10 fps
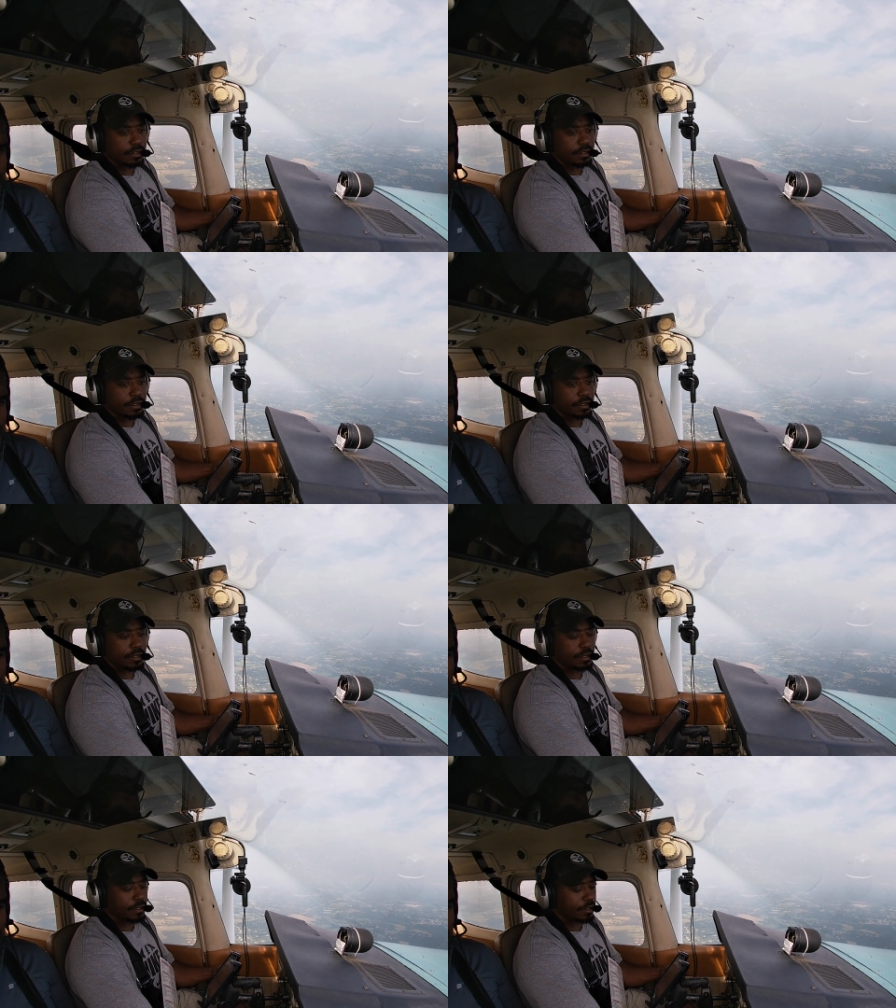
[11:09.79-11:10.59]
flight
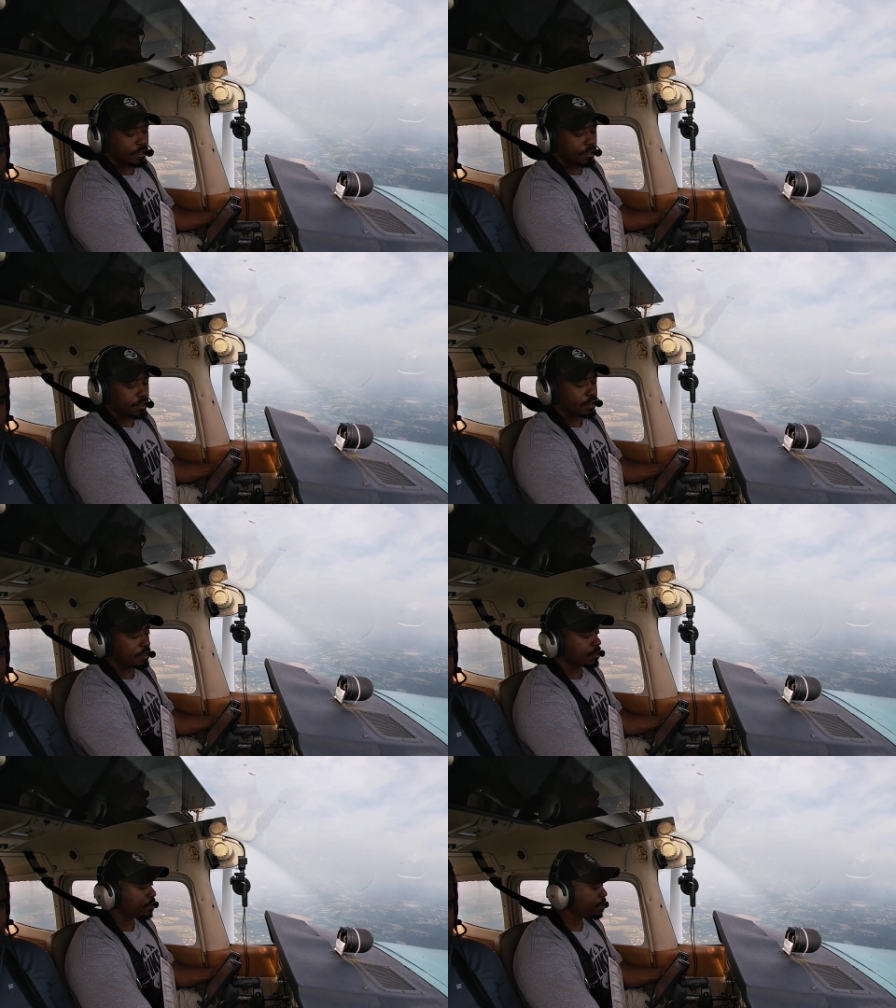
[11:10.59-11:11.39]
pilot to
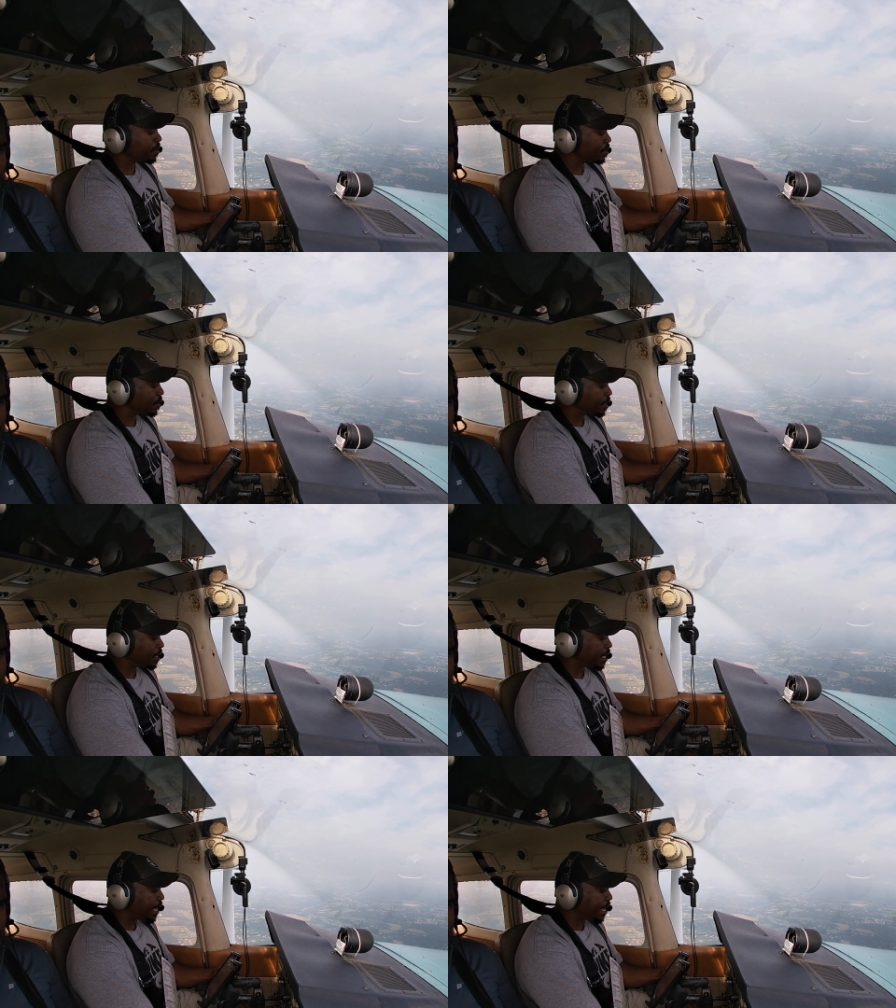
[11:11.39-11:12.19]
be
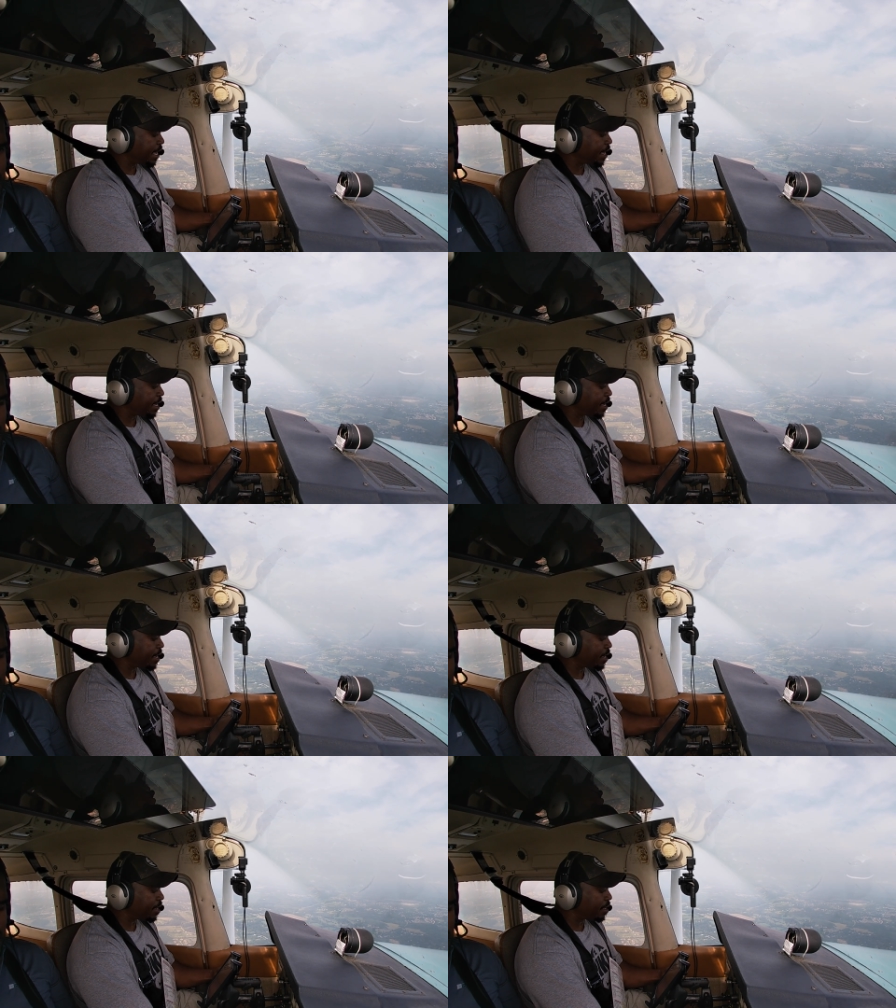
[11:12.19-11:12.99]

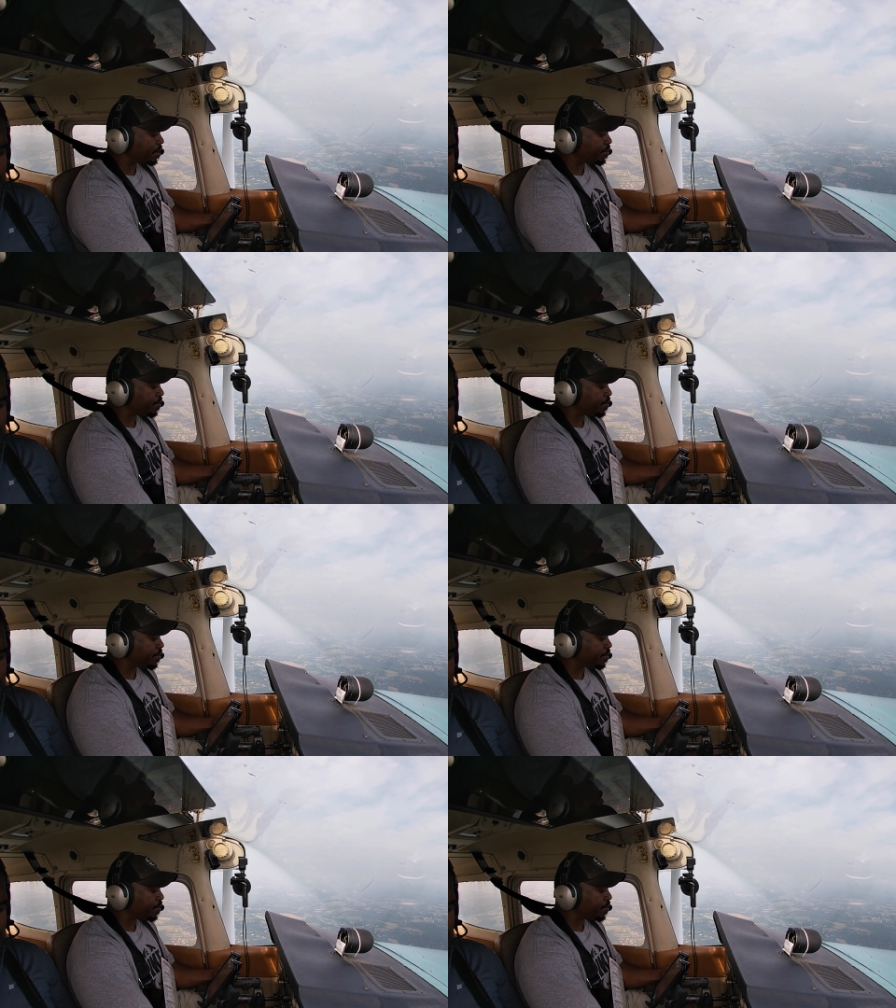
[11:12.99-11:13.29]
soon, I